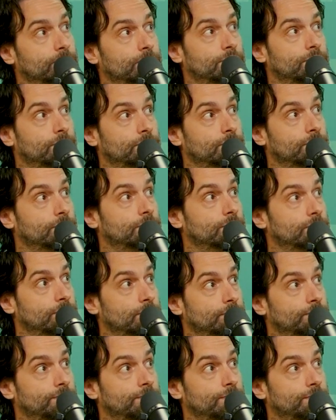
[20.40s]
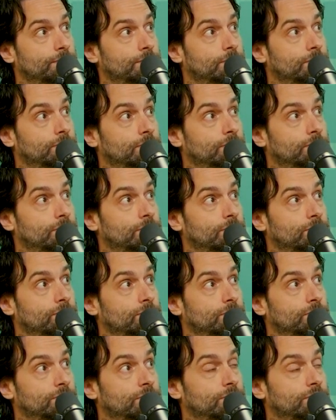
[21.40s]

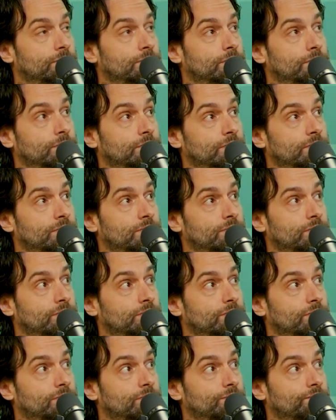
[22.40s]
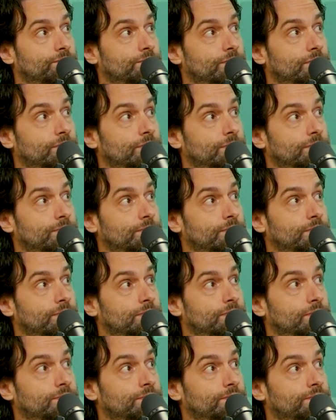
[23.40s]

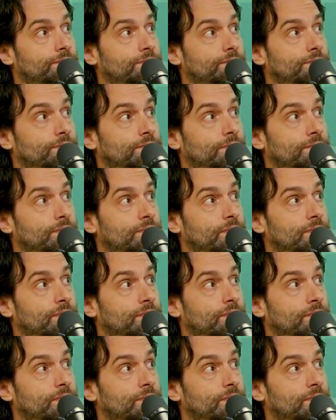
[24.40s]
(not speaking)